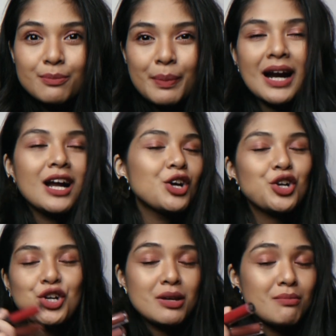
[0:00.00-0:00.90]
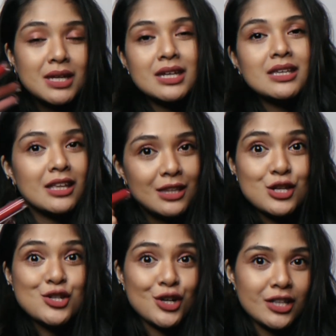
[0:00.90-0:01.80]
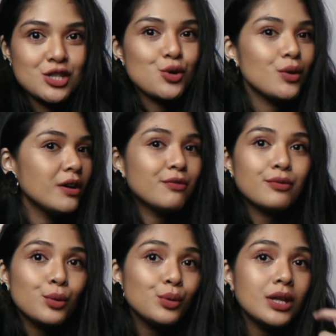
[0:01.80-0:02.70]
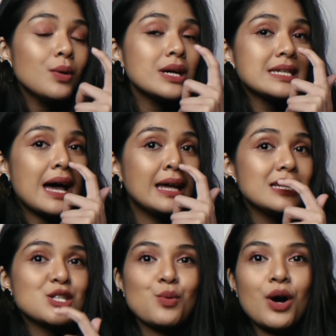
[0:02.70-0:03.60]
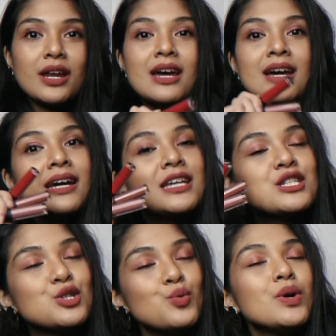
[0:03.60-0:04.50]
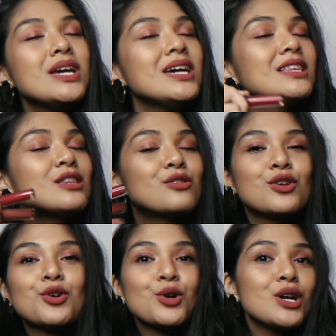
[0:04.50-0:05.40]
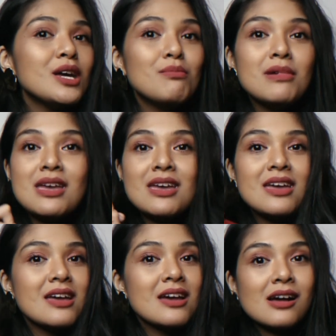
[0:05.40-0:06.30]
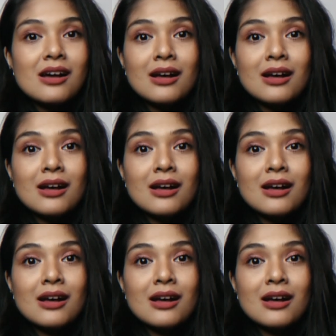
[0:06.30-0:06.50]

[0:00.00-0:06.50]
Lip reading: Parang creamy na dessert. So, if fruity yung isa, this one is sweet, creamy,